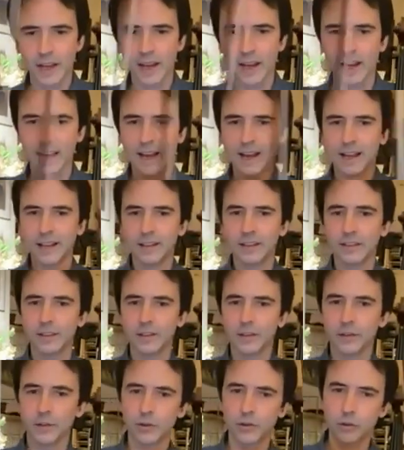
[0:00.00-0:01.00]
And
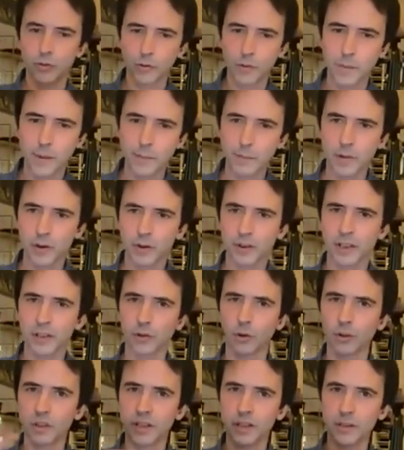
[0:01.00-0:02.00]
you remember that
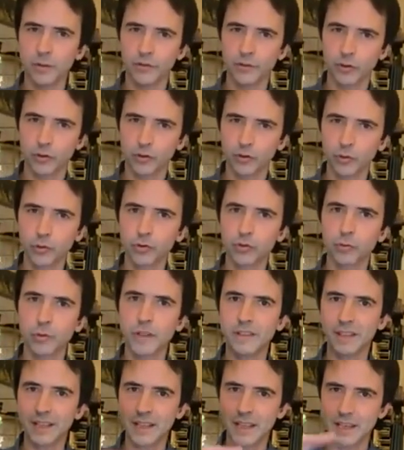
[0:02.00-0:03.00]
only in the first two
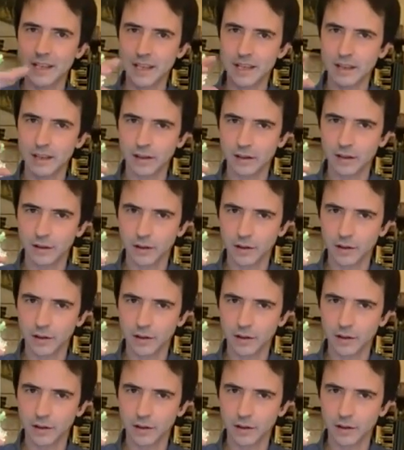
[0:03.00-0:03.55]
suites, he